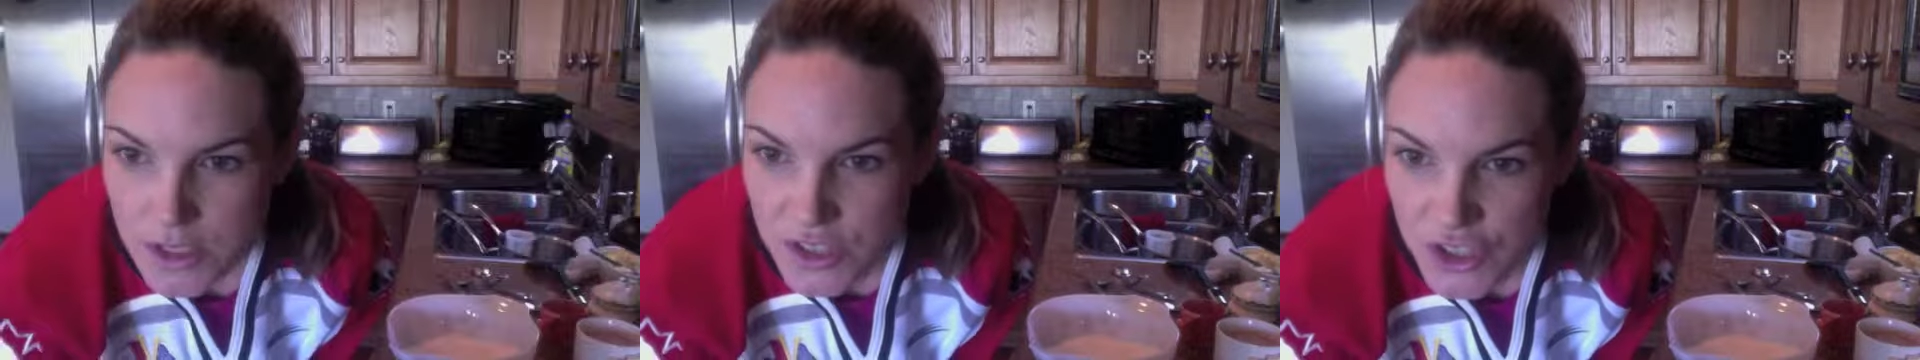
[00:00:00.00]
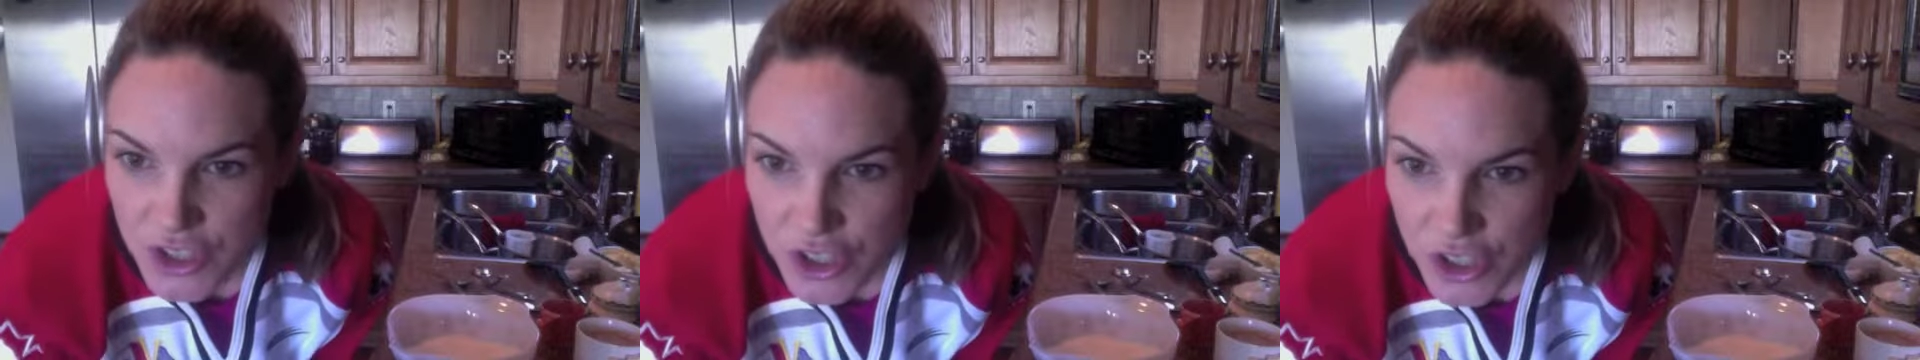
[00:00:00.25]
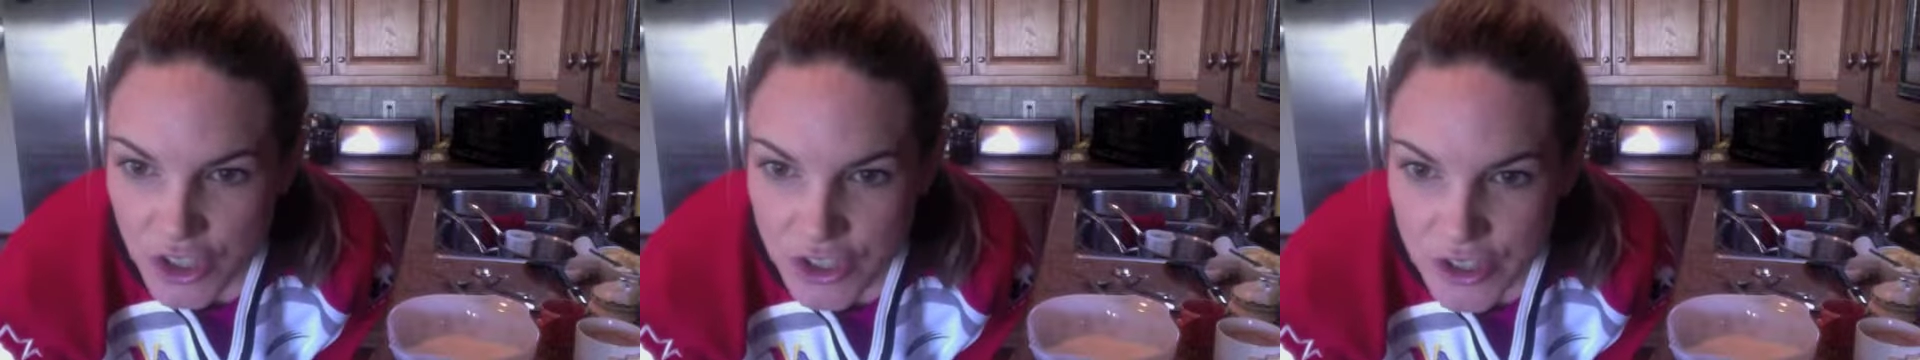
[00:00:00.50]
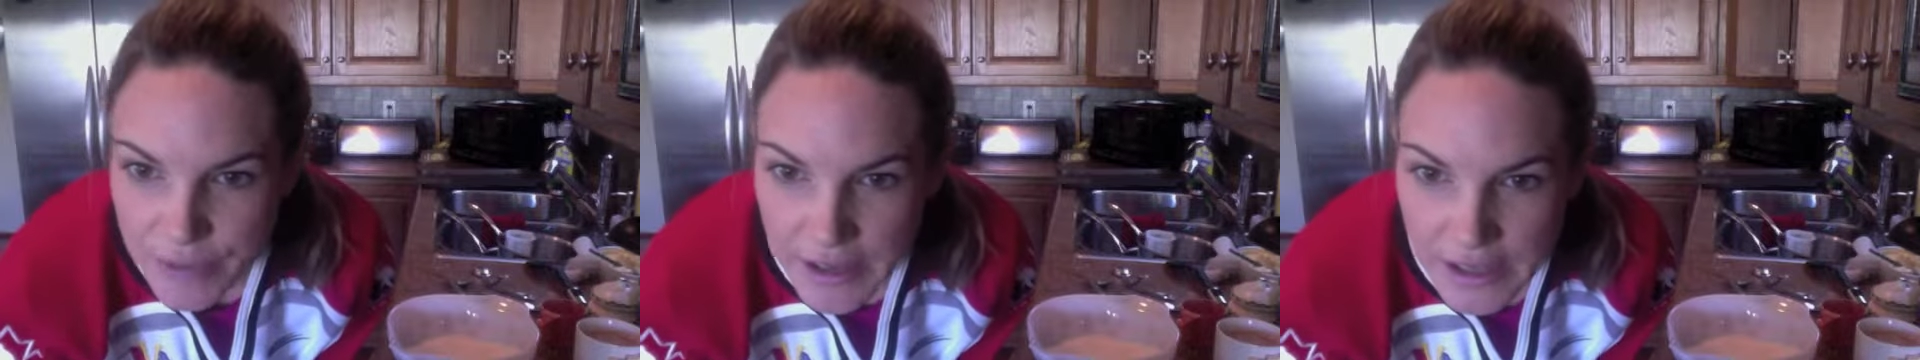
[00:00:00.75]
Stir
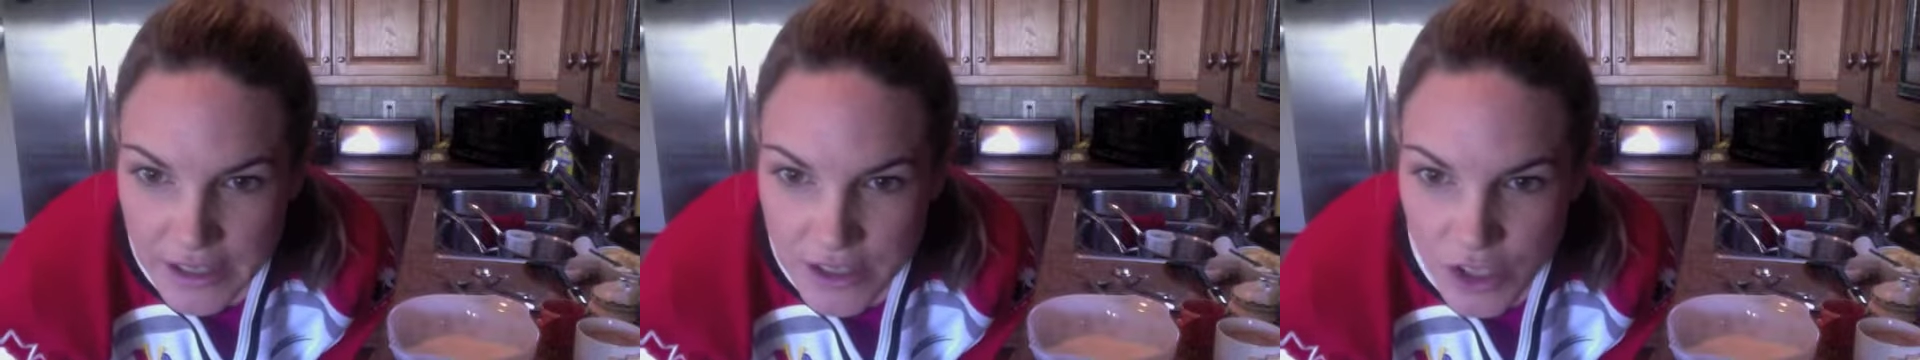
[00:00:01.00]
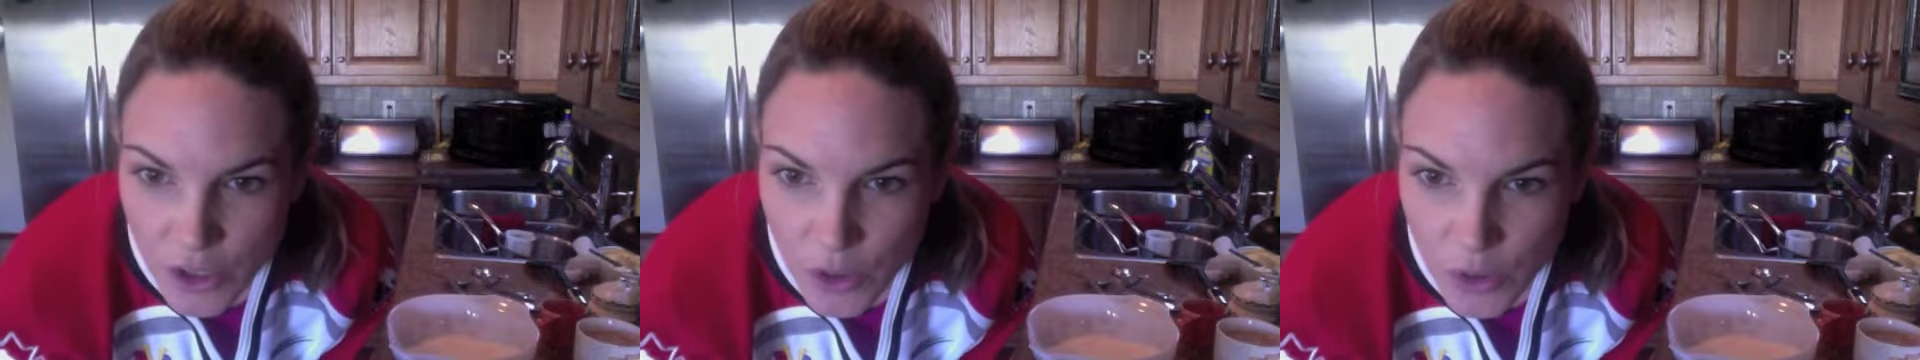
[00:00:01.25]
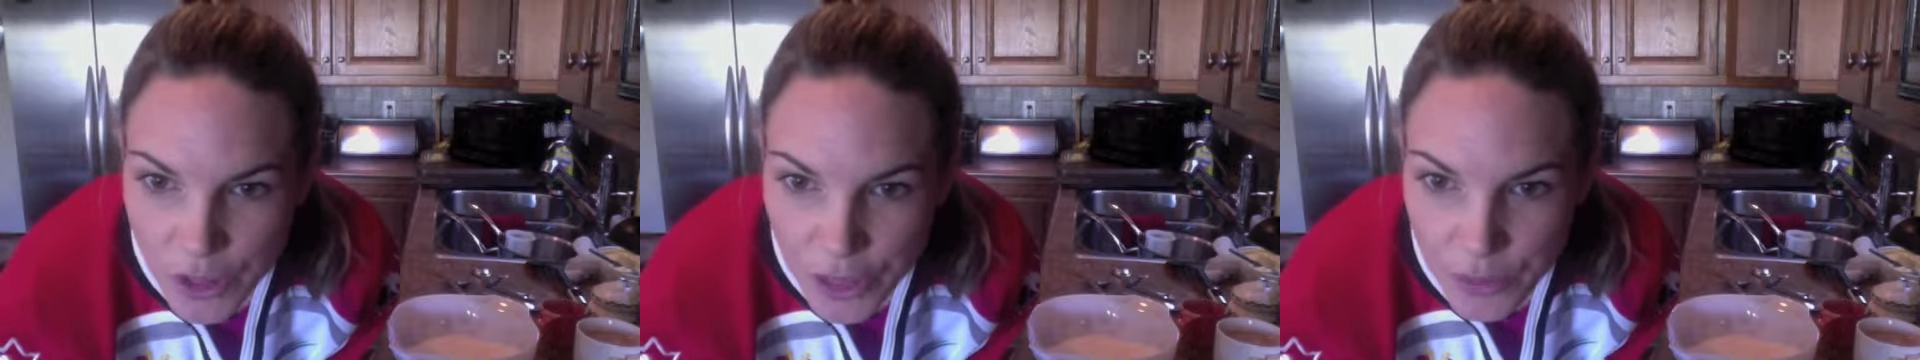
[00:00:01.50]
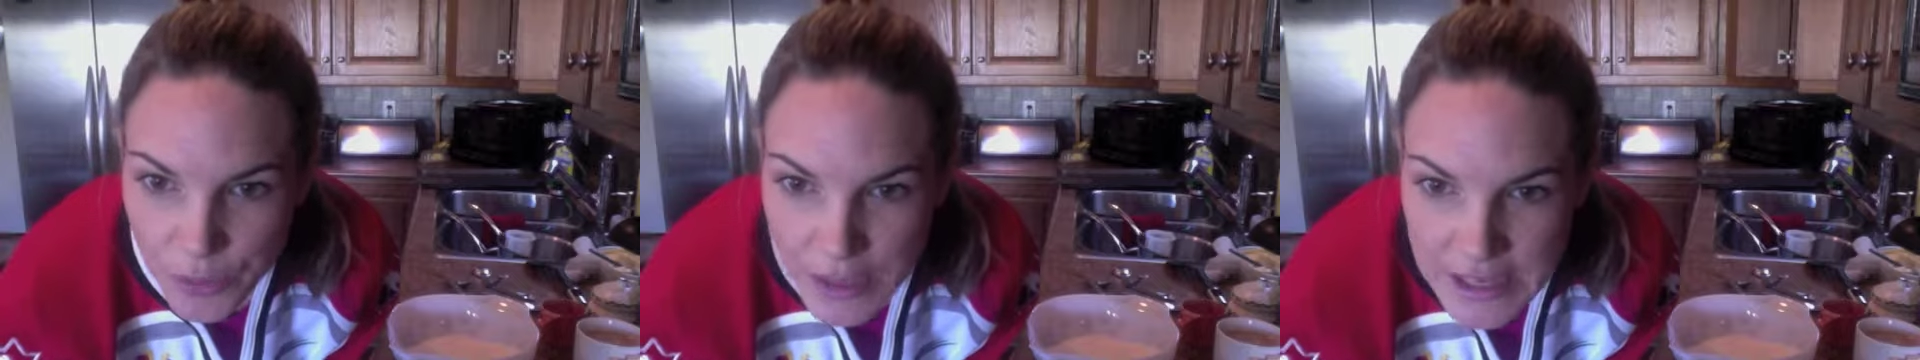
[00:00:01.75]
to make dough.
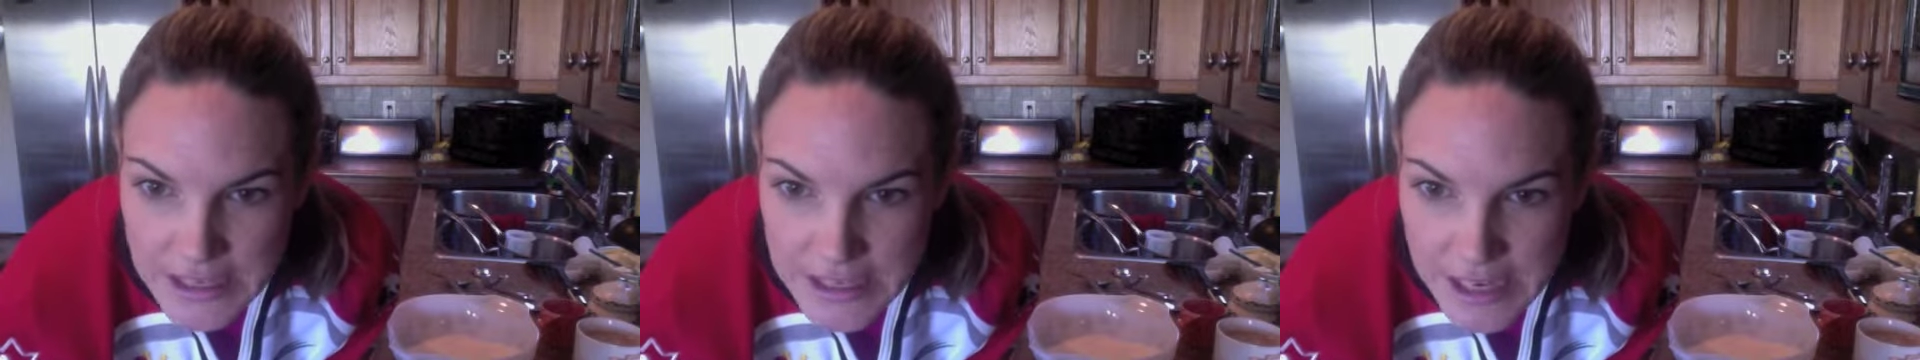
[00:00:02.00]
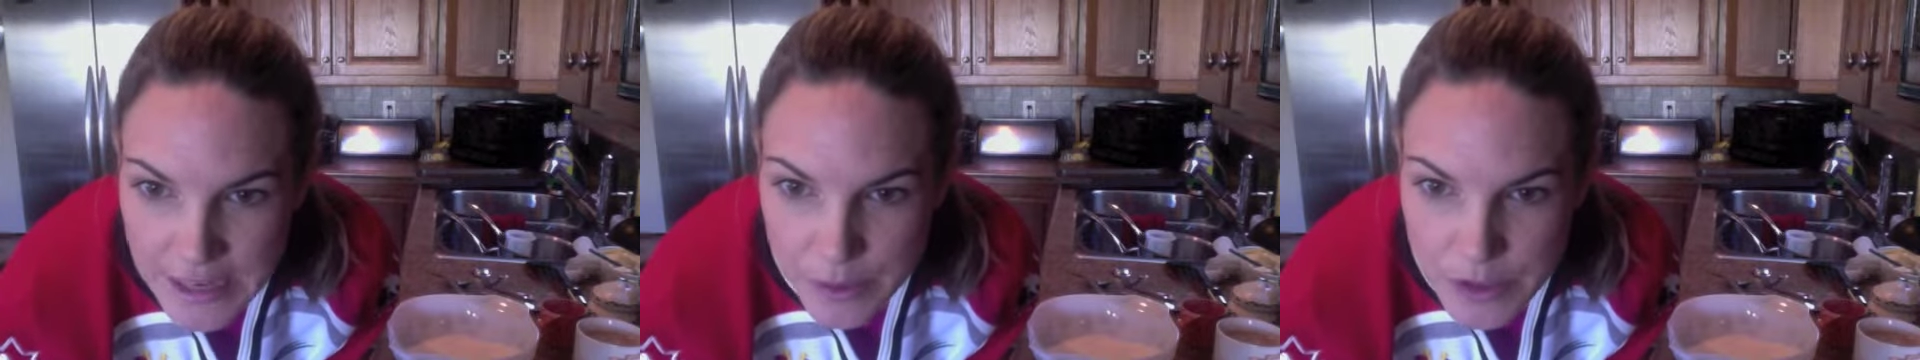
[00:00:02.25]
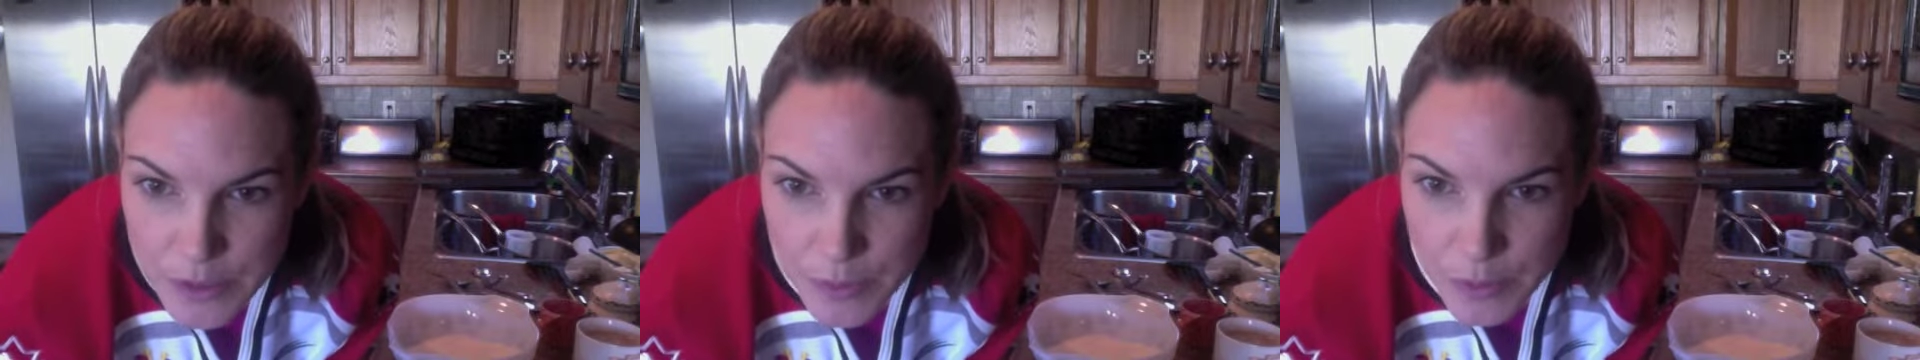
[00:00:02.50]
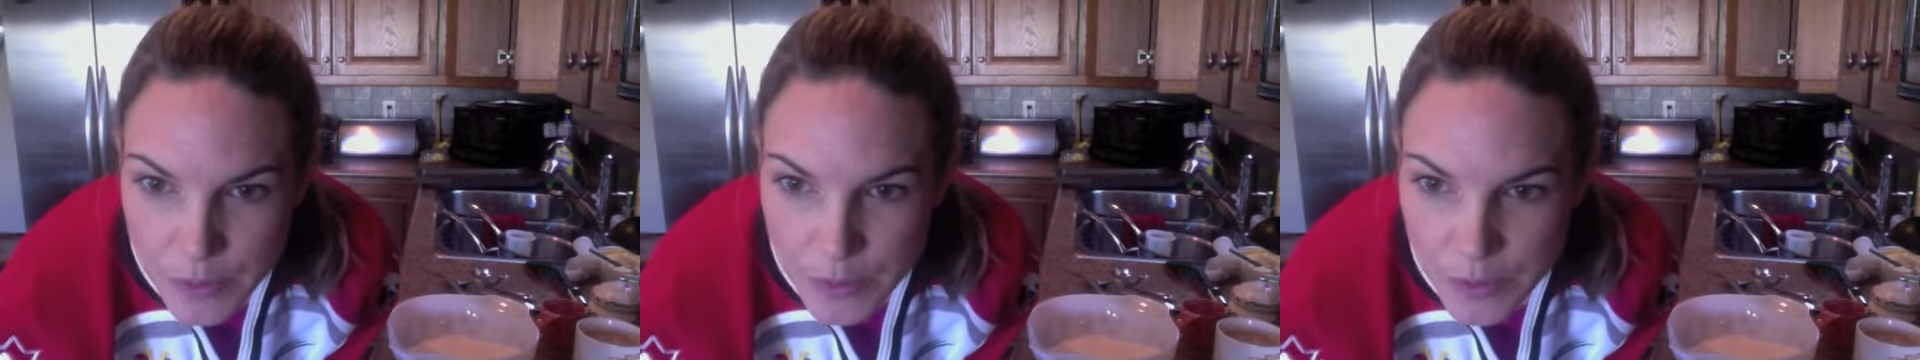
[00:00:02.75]
3
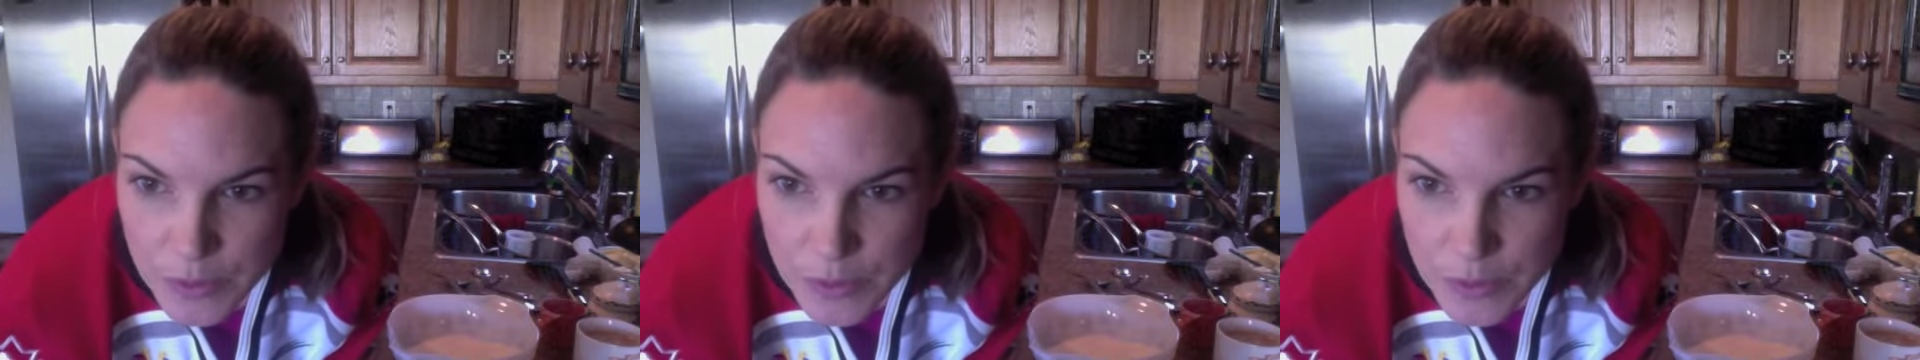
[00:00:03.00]
tablespoons.